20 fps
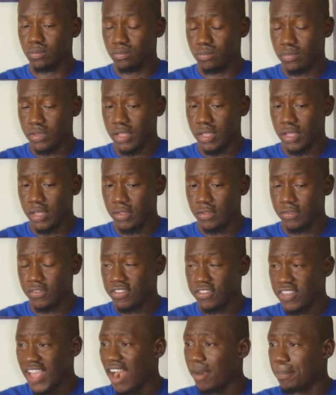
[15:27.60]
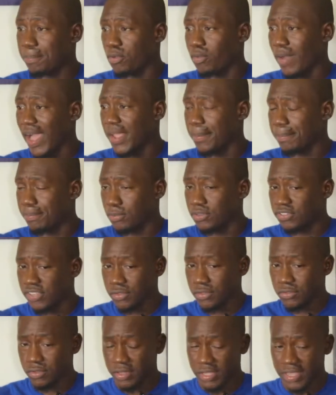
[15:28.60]
the CRPYA
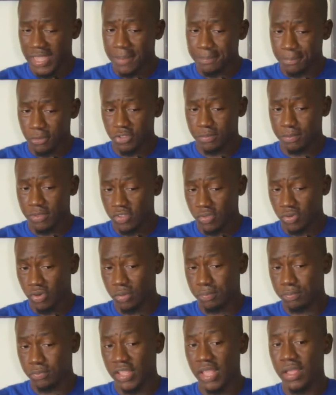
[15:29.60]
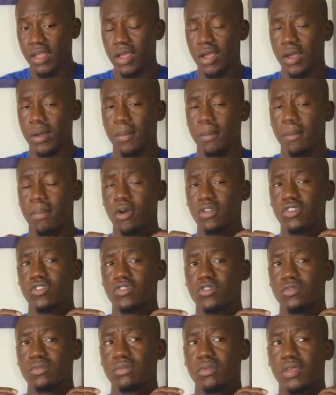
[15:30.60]
project or the Campus Peace Club project,
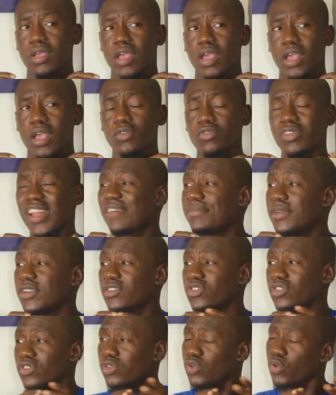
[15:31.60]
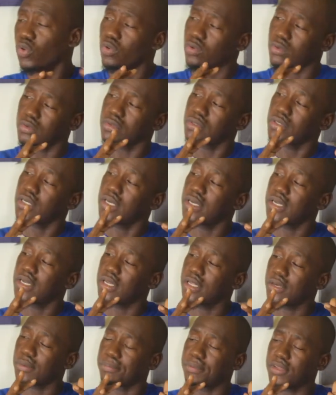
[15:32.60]
but it would have been slowed a
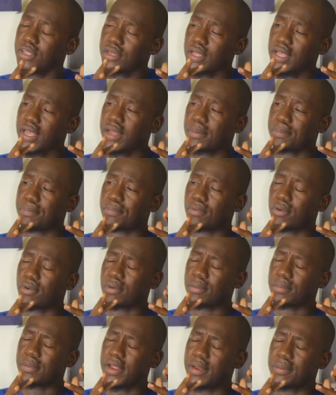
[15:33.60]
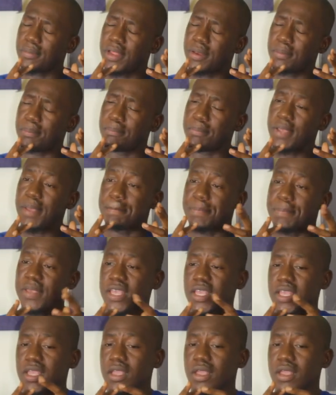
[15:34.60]
little bit and maybe